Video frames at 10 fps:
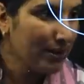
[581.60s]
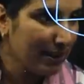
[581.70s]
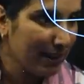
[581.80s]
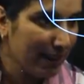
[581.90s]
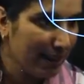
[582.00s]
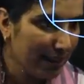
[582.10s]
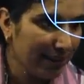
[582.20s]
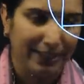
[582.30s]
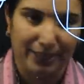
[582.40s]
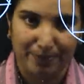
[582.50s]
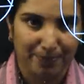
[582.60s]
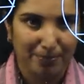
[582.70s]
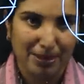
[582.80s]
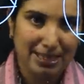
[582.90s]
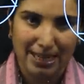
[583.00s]
chernu veru.
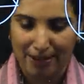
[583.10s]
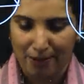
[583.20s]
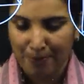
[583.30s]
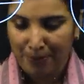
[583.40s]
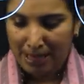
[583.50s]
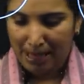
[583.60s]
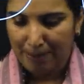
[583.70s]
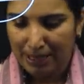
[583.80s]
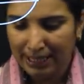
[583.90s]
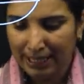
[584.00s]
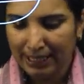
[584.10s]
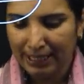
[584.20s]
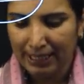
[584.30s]
Thus, however much